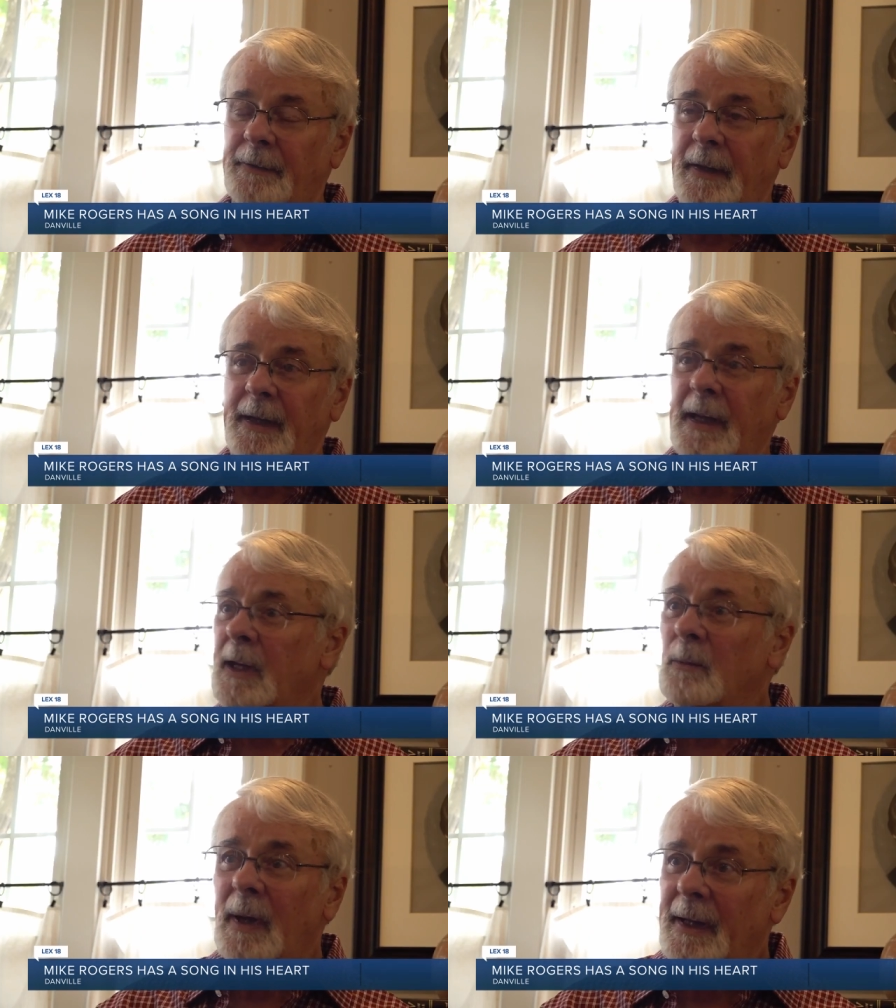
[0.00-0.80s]
if in
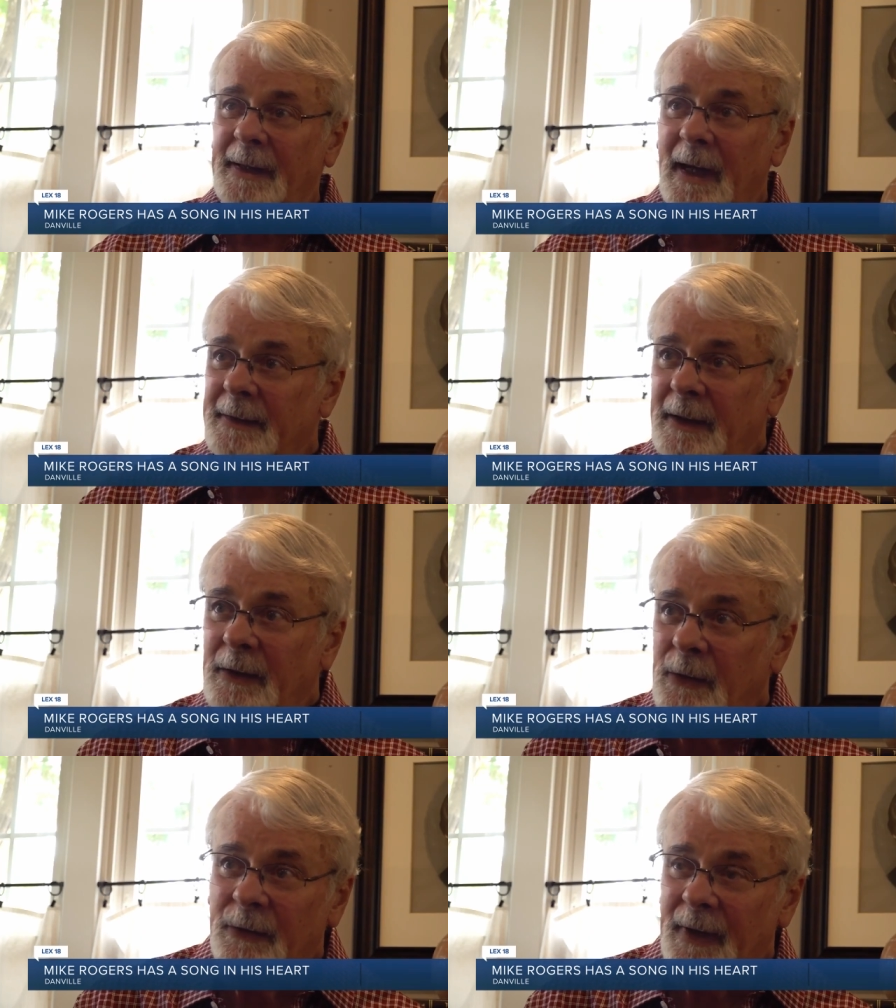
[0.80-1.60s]
any way God
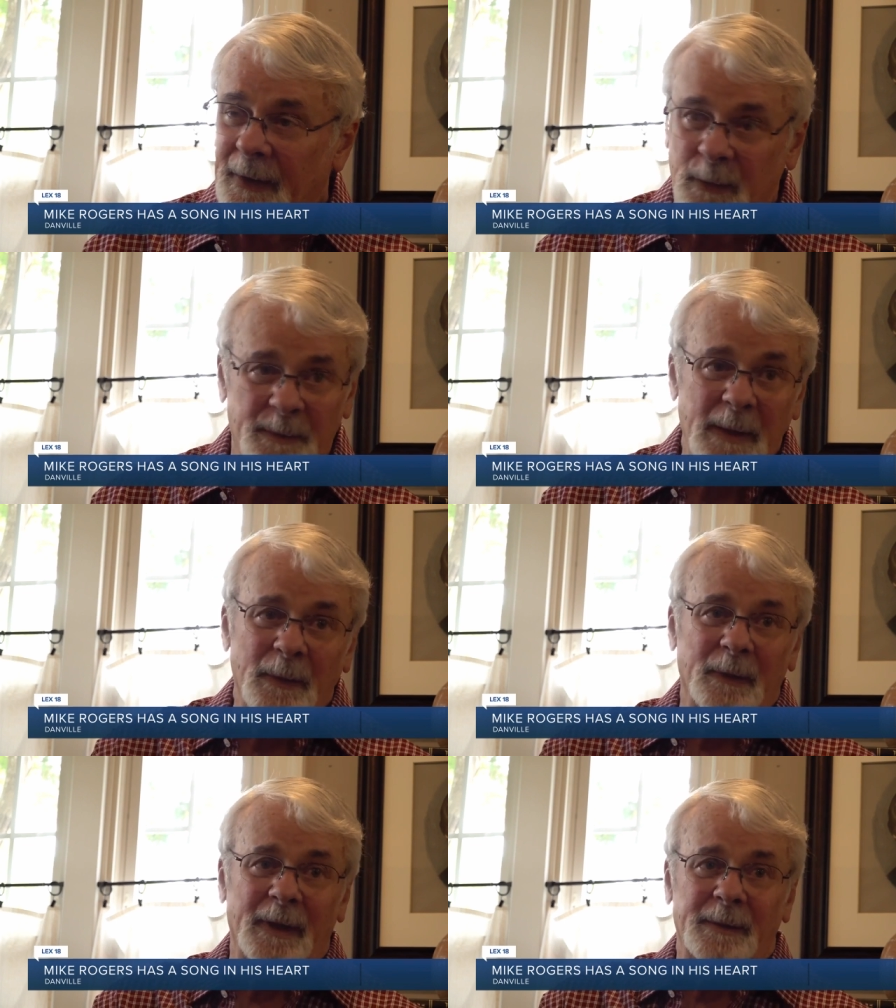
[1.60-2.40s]
can use that or
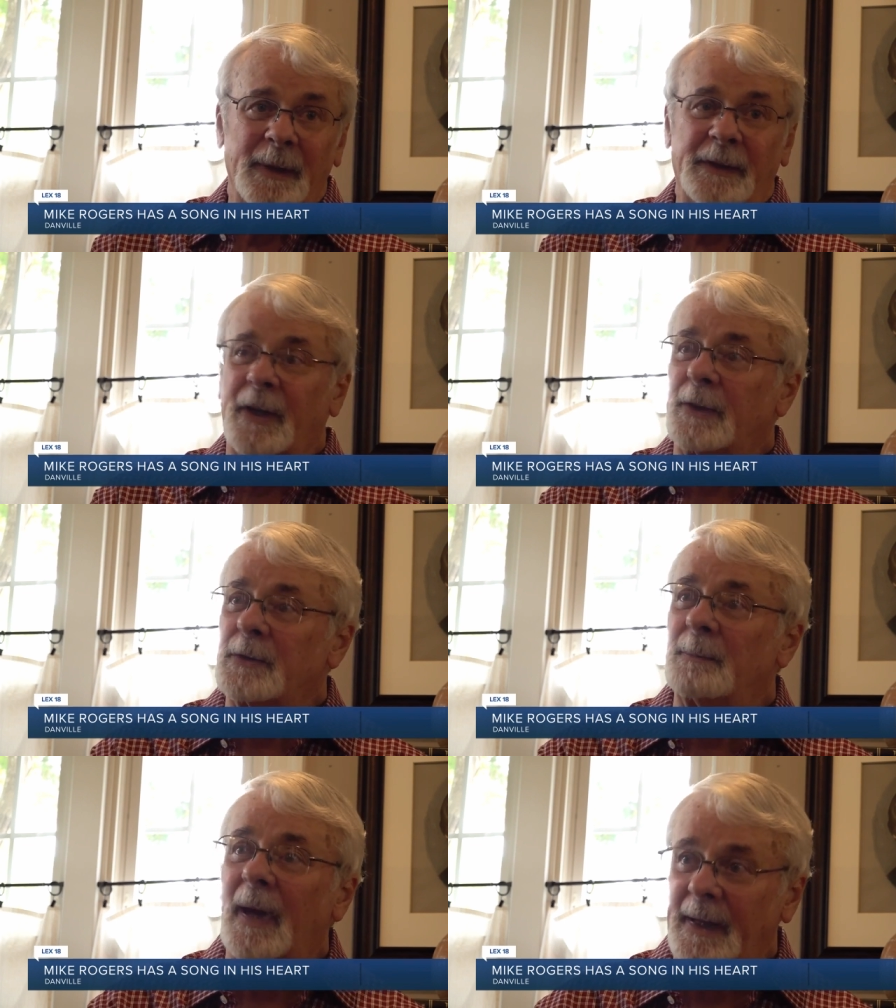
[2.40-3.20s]
people can be
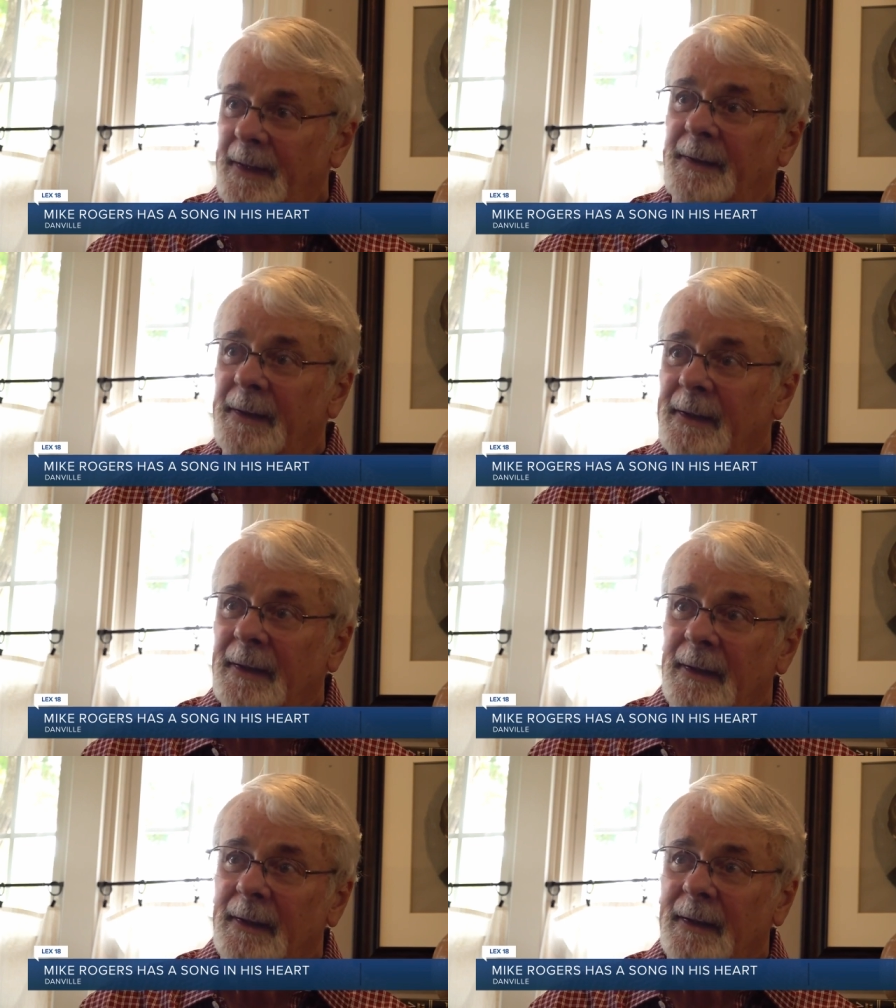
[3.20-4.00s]
touched by
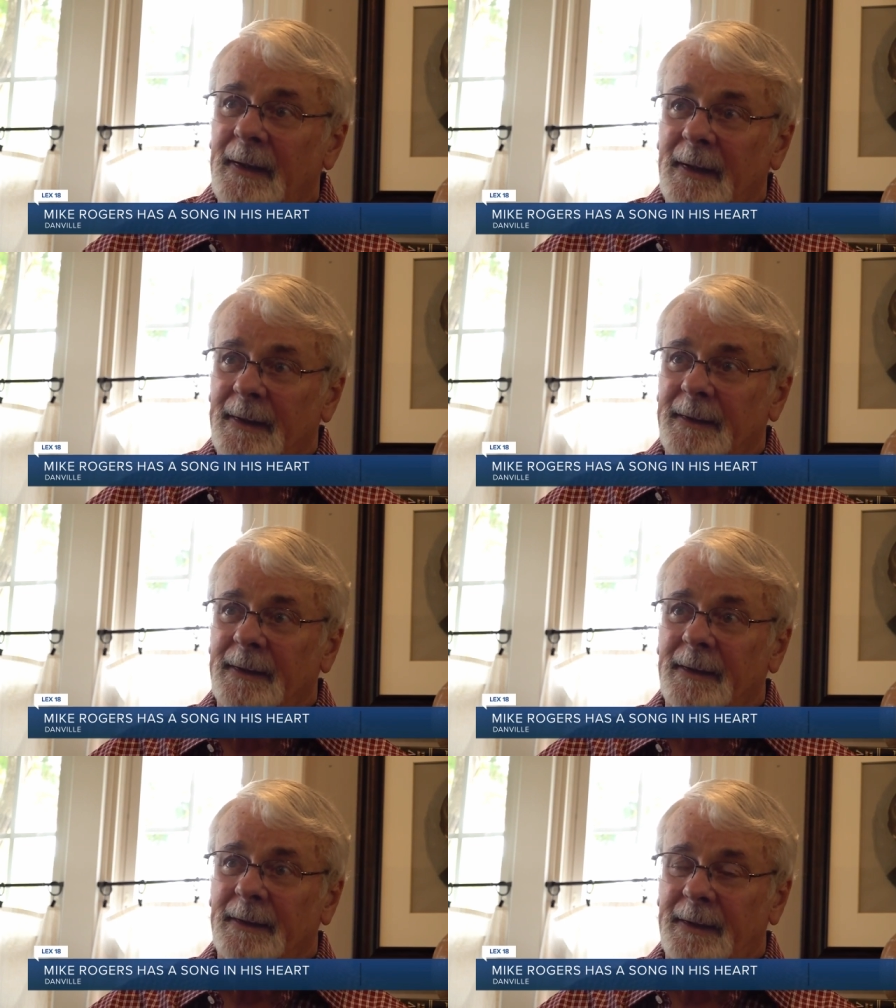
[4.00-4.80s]

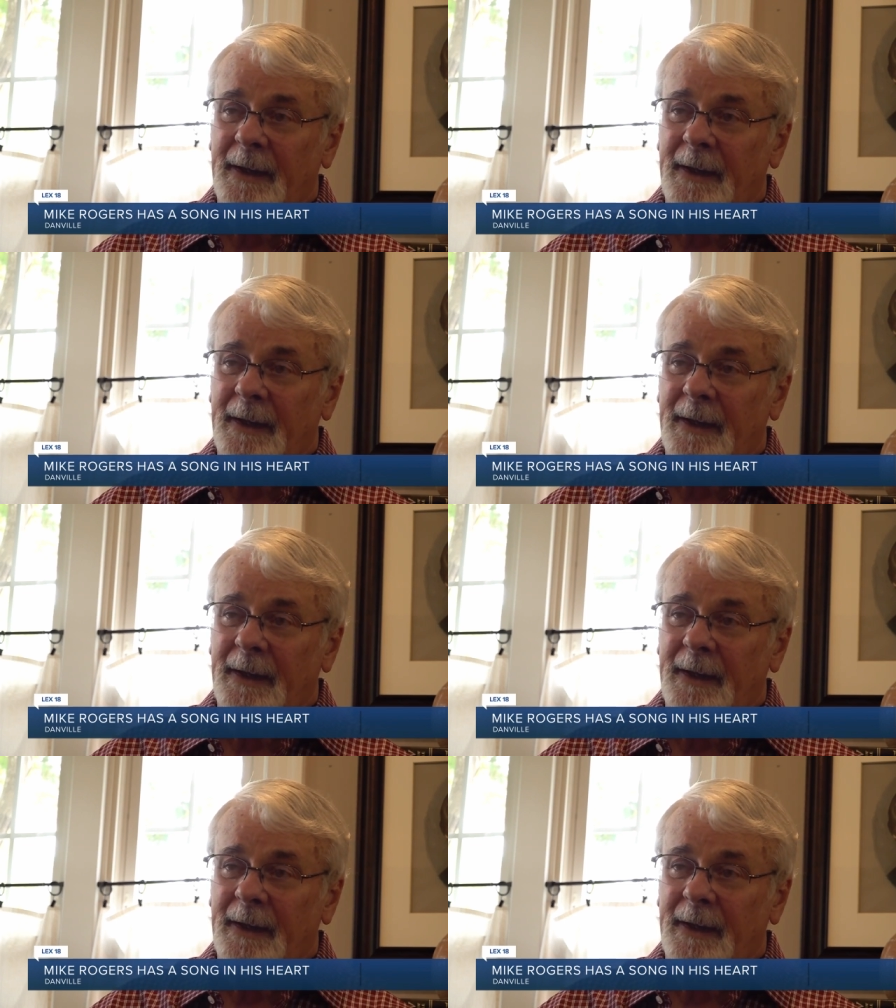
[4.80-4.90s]
it,